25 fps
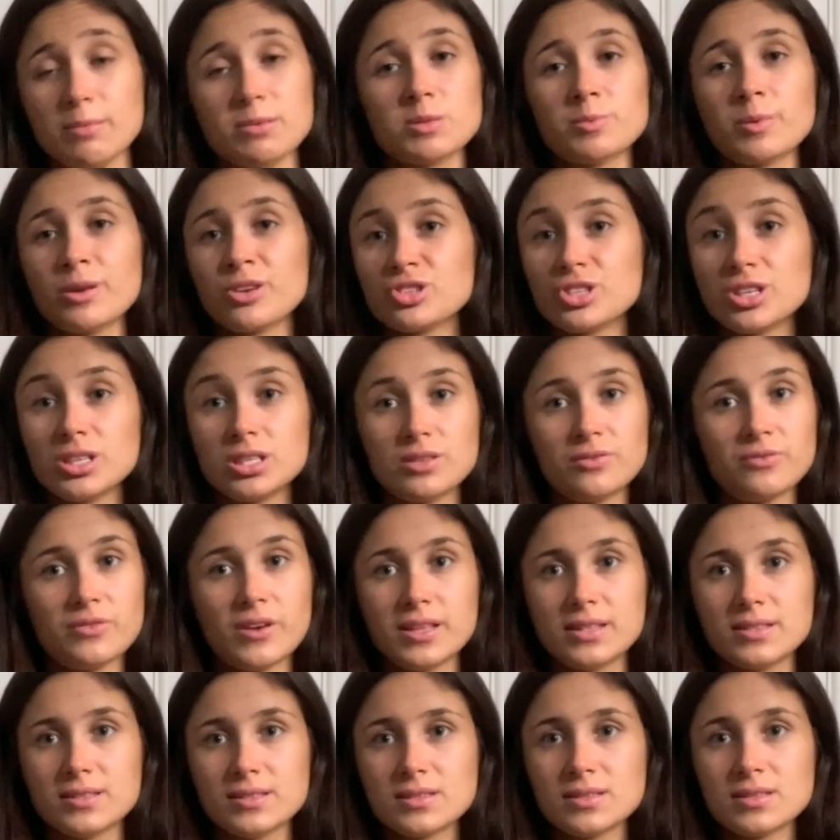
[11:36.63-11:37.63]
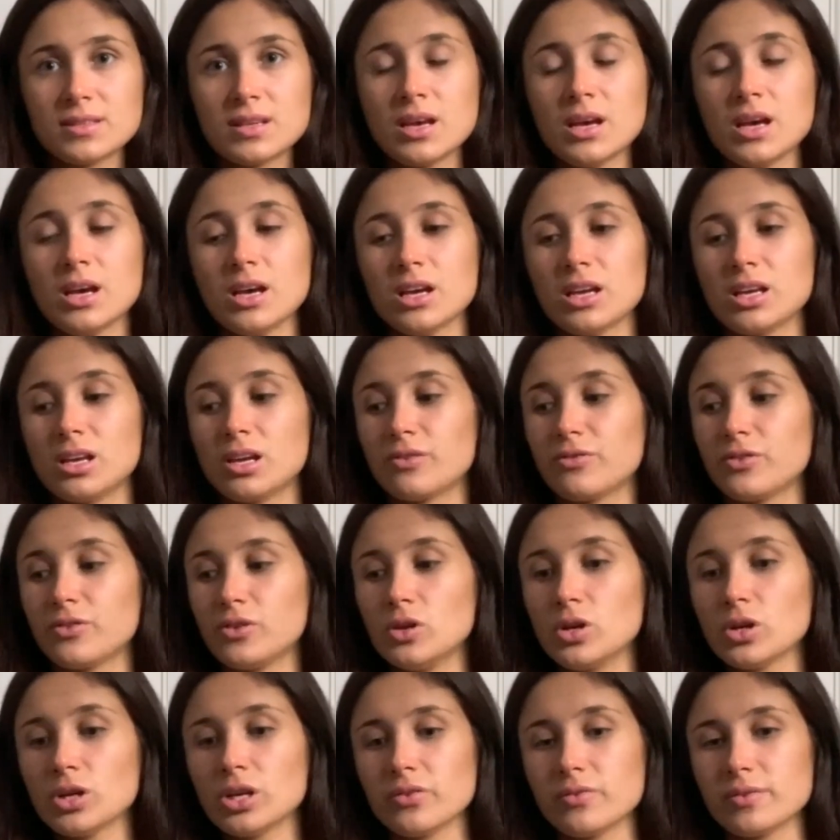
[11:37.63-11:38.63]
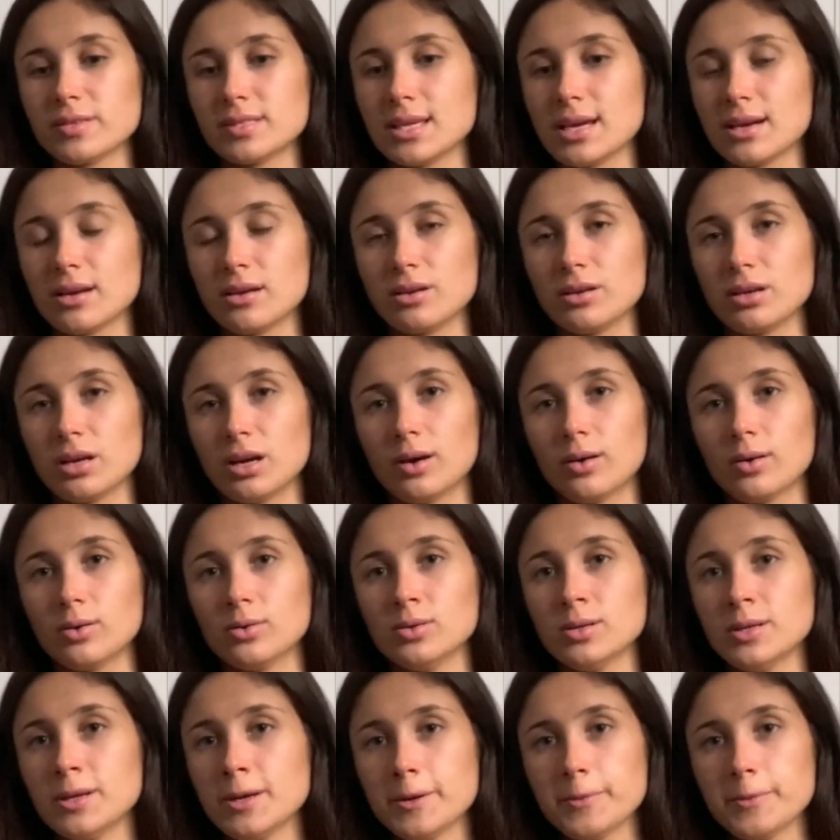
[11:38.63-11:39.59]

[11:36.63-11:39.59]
especially defence you know if you look at the second goal